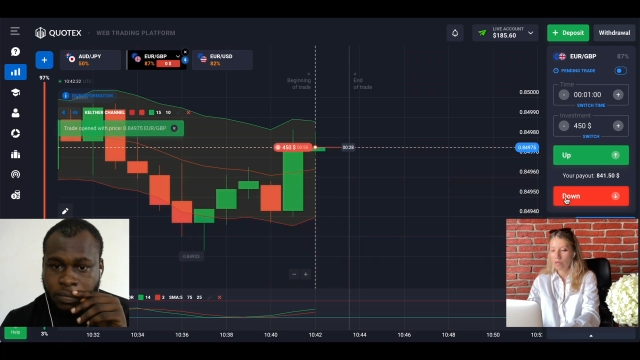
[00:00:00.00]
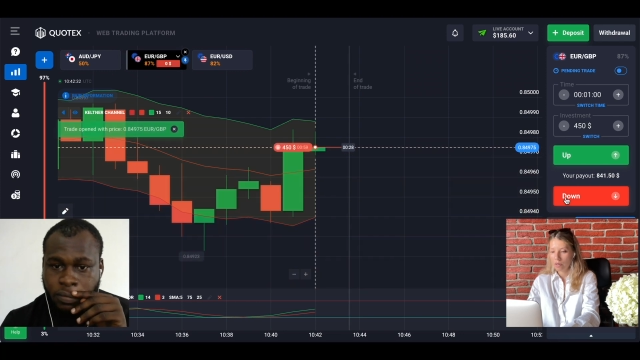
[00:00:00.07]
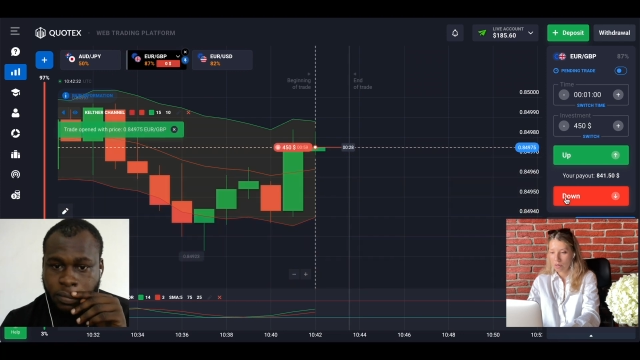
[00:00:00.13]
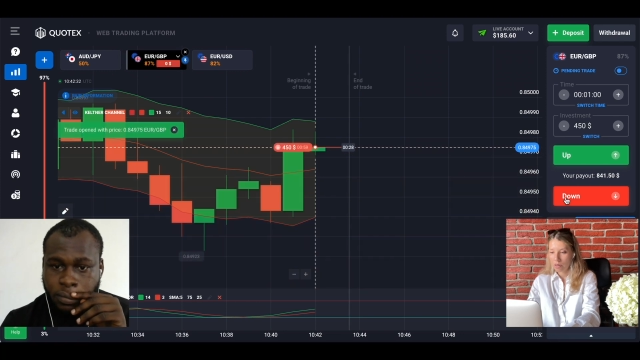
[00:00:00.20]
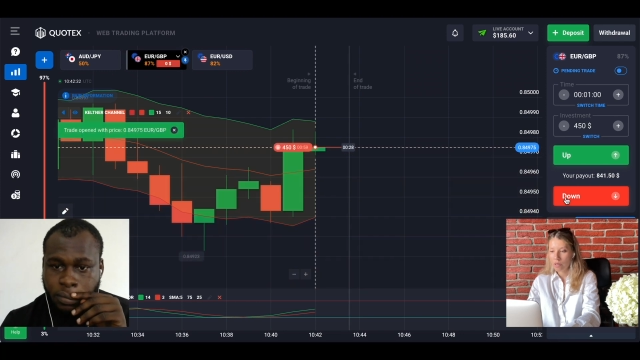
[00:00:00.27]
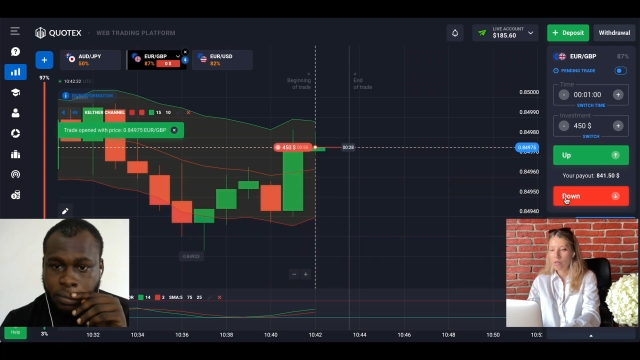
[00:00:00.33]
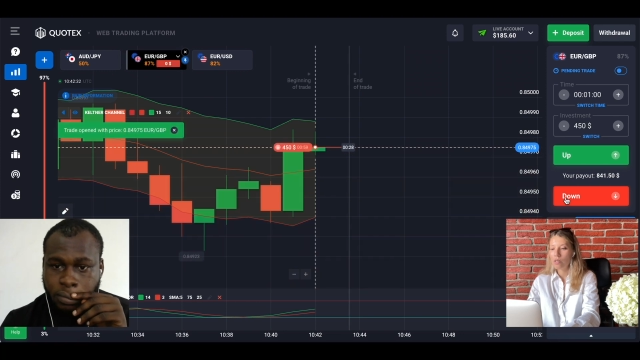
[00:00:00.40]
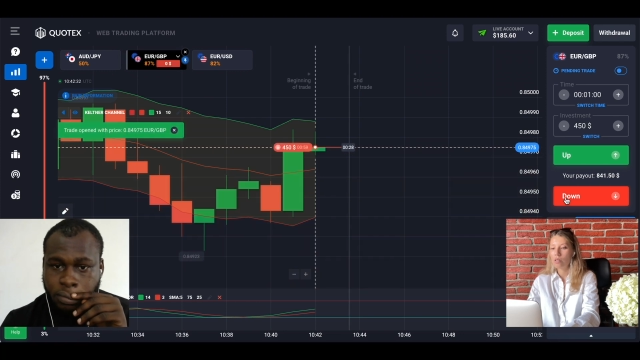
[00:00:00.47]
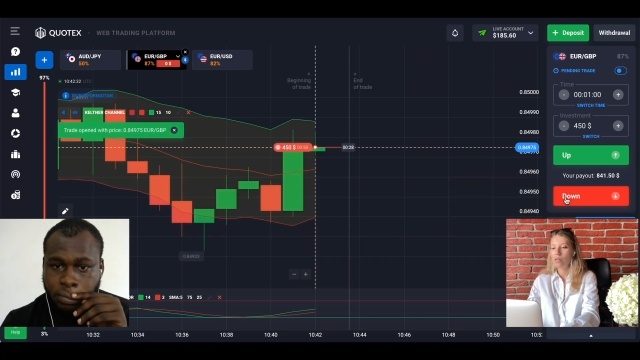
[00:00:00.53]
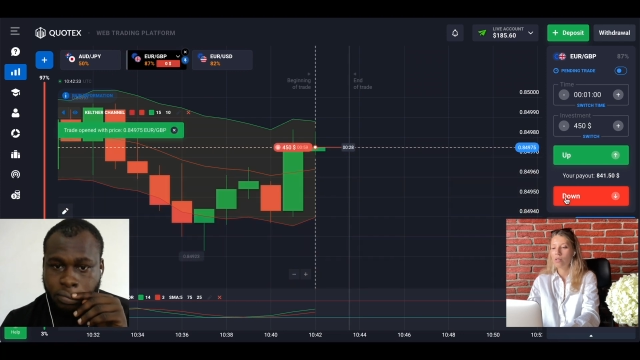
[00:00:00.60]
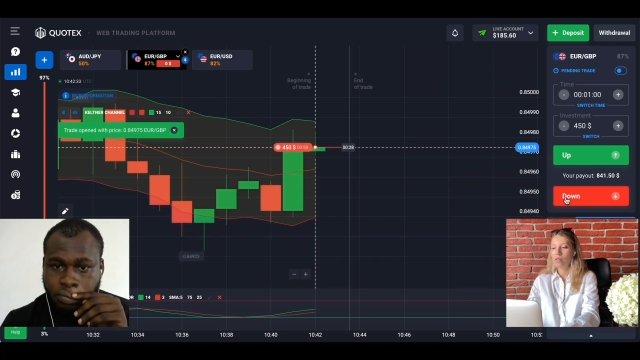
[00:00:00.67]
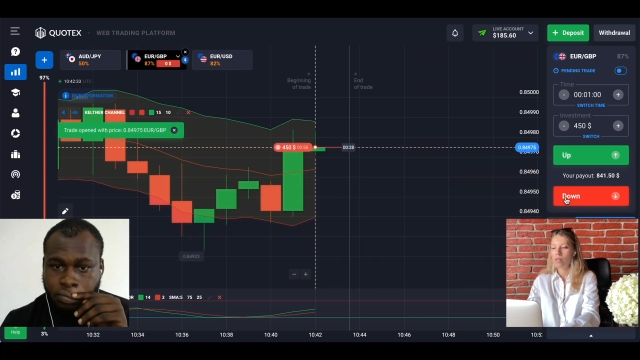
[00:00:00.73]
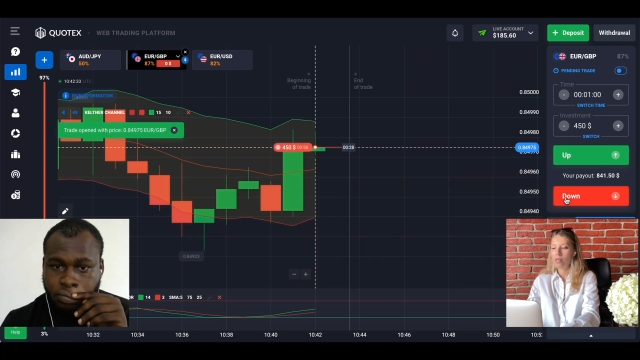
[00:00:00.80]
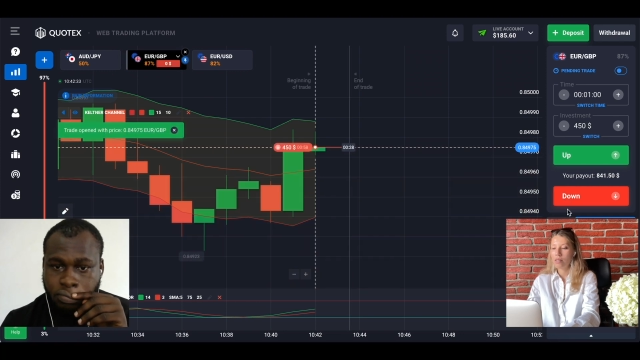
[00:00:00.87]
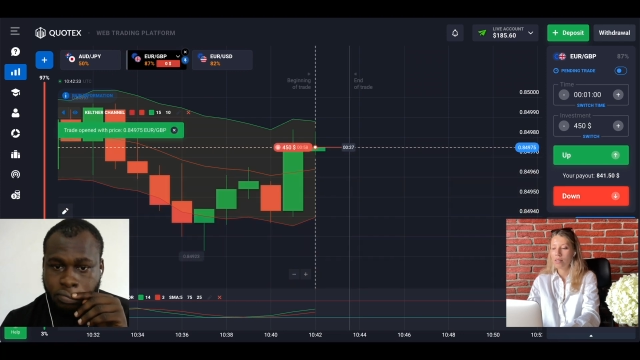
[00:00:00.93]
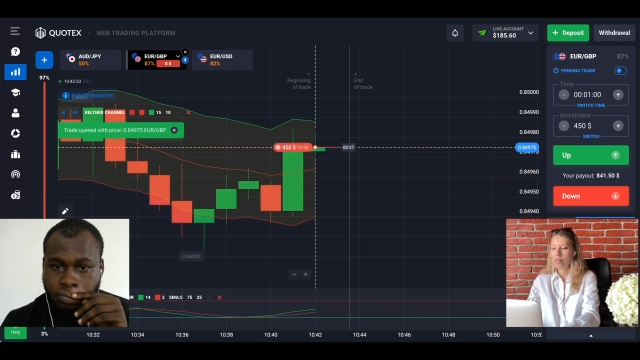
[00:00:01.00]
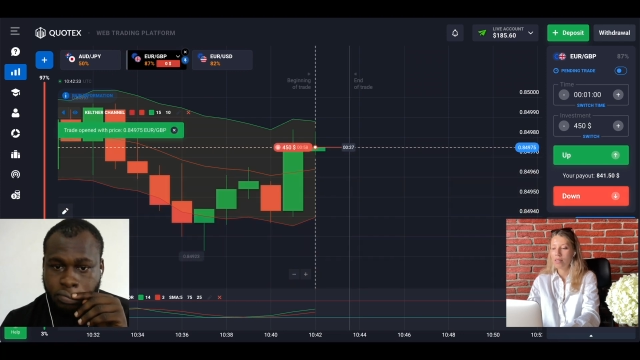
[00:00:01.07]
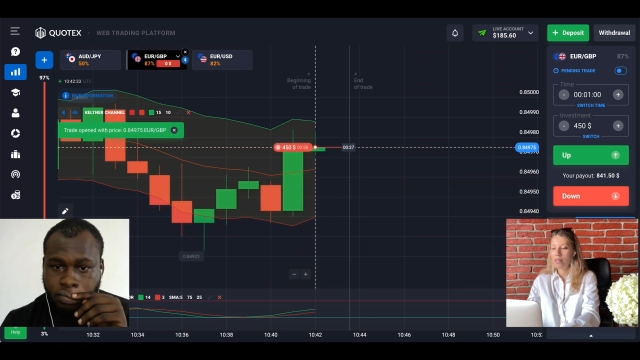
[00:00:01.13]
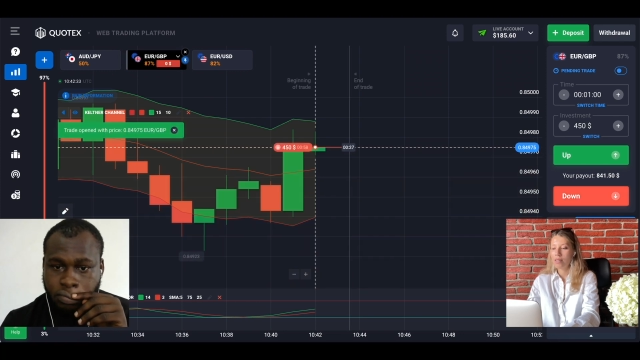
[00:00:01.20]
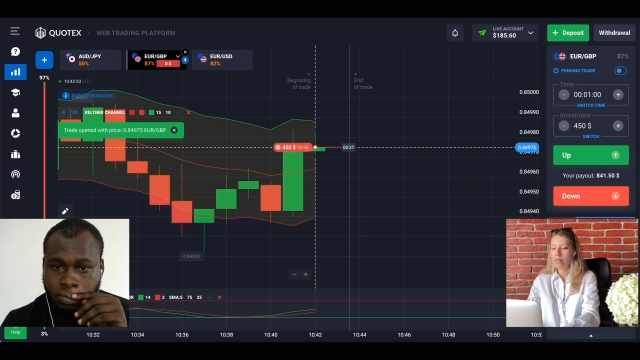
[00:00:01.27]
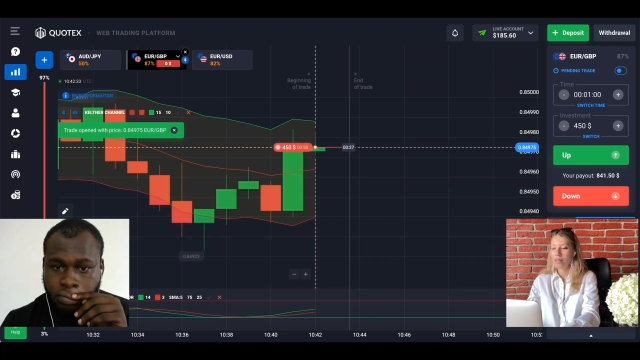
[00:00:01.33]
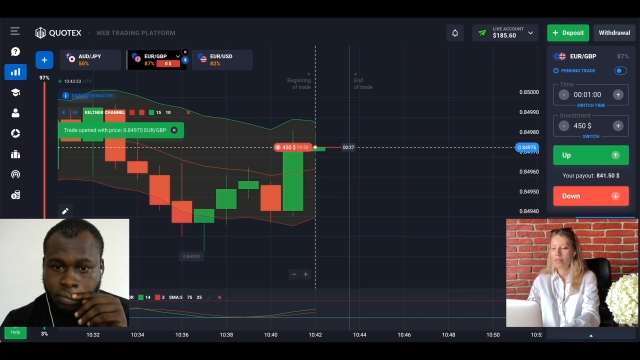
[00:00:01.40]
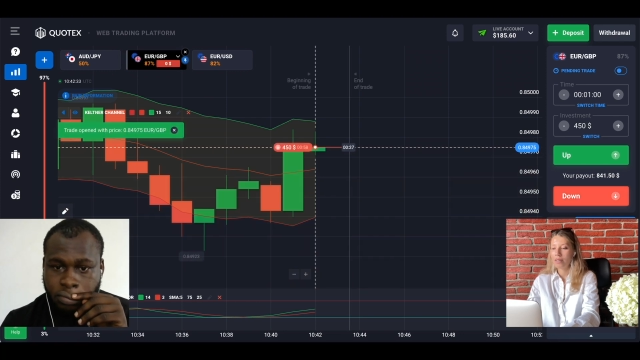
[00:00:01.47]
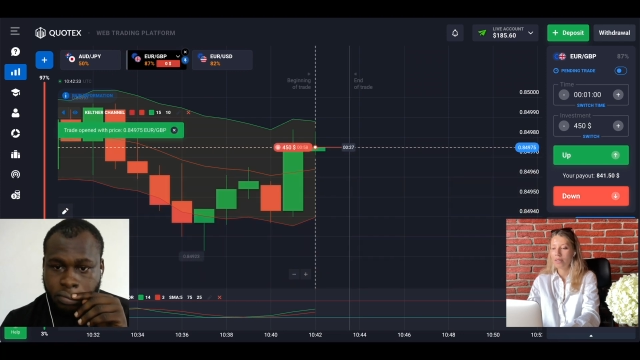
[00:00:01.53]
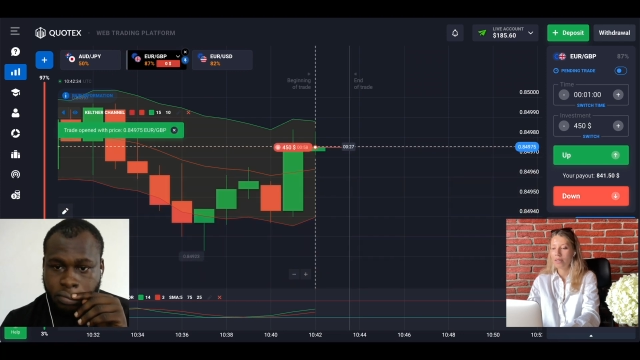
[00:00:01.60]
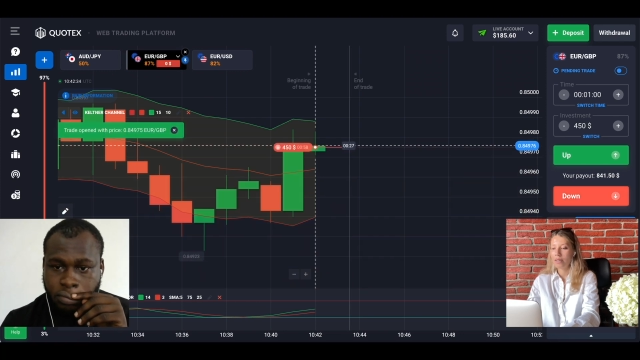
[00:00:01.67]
(silence)